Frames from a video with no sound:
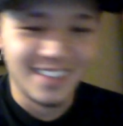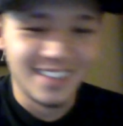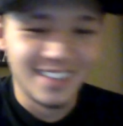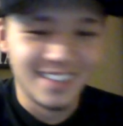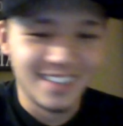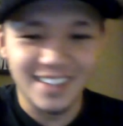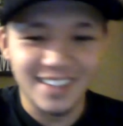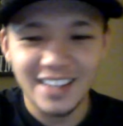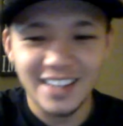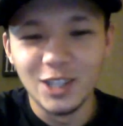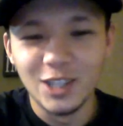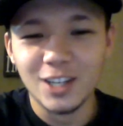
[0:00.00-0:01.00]

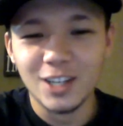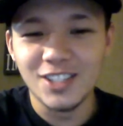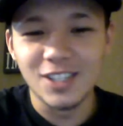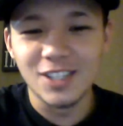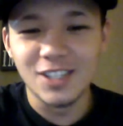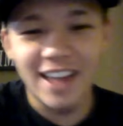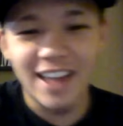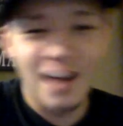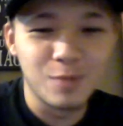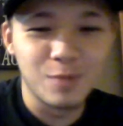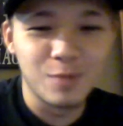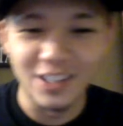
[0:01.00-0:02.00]
He looks just like
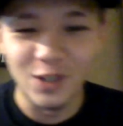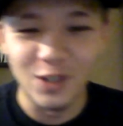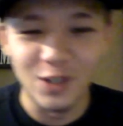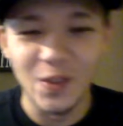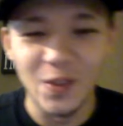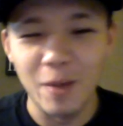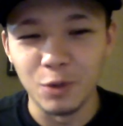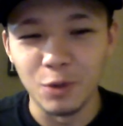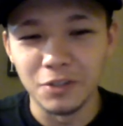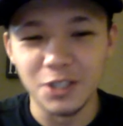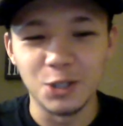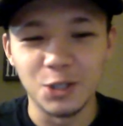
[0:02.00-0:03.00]
Adam Sandler in that
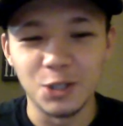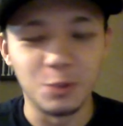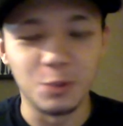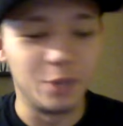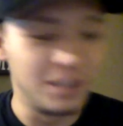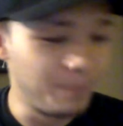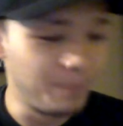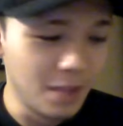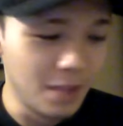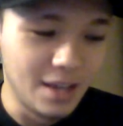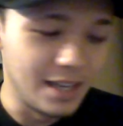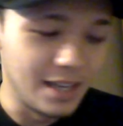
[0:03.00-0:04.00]
movie too. But
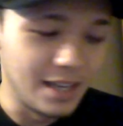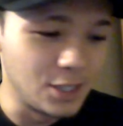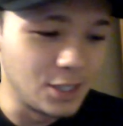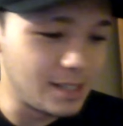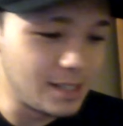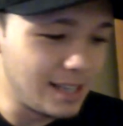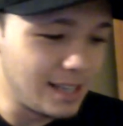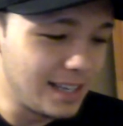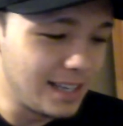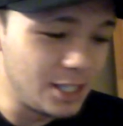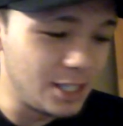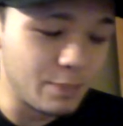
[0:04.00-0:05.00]
he's
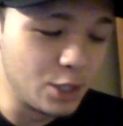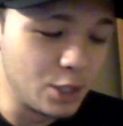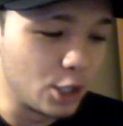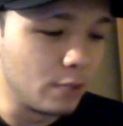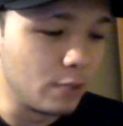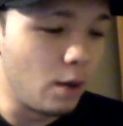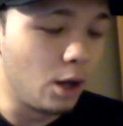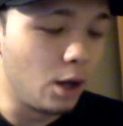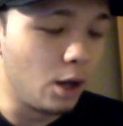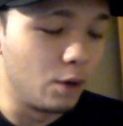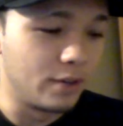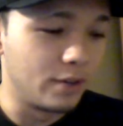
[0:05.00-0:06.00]
been turning the ball
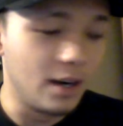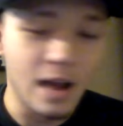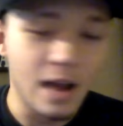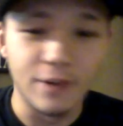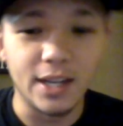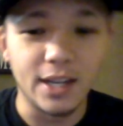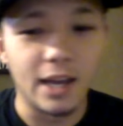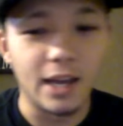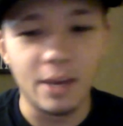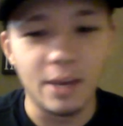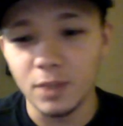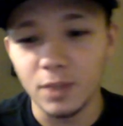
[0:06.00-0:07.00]
over every
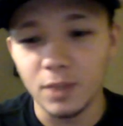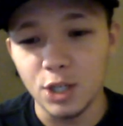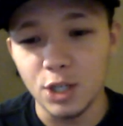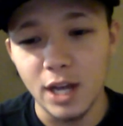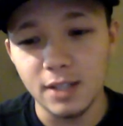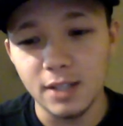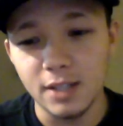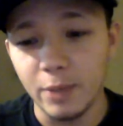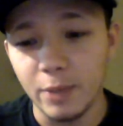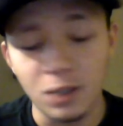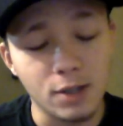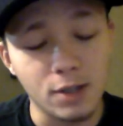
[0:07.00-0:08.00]
game. The Jets, I mean,
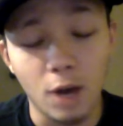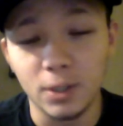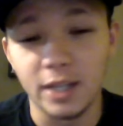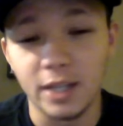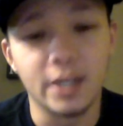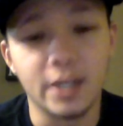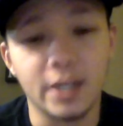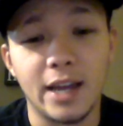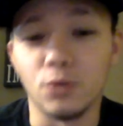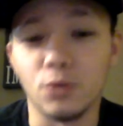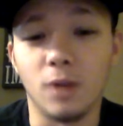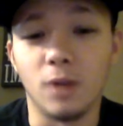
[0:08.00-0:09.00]
you saw what they did to
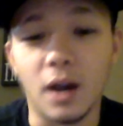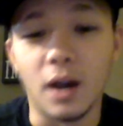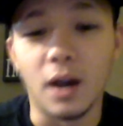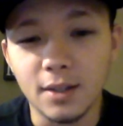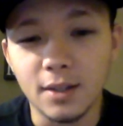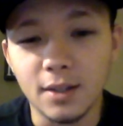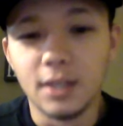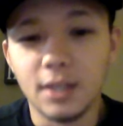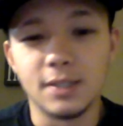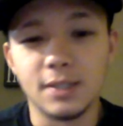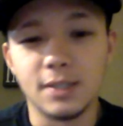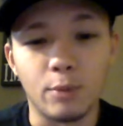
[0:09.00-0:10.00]
Andrew Luck.
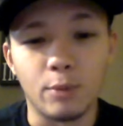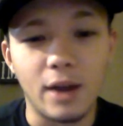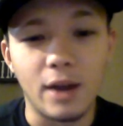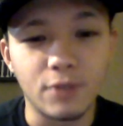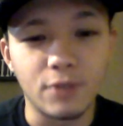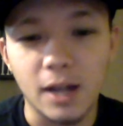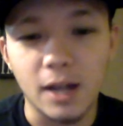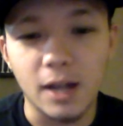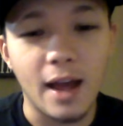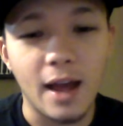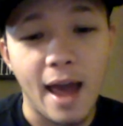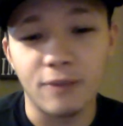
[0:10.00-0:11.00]
Sam Bradford's not
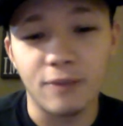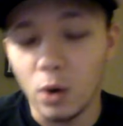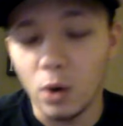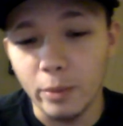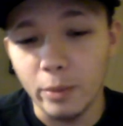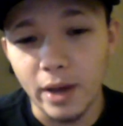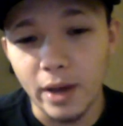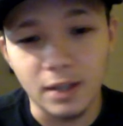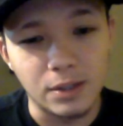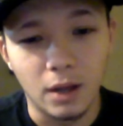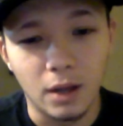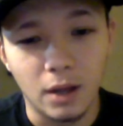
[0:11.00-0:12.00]
half the quarterback
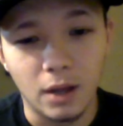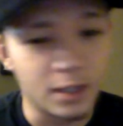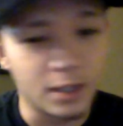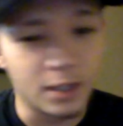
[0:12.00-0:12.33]
as Luck.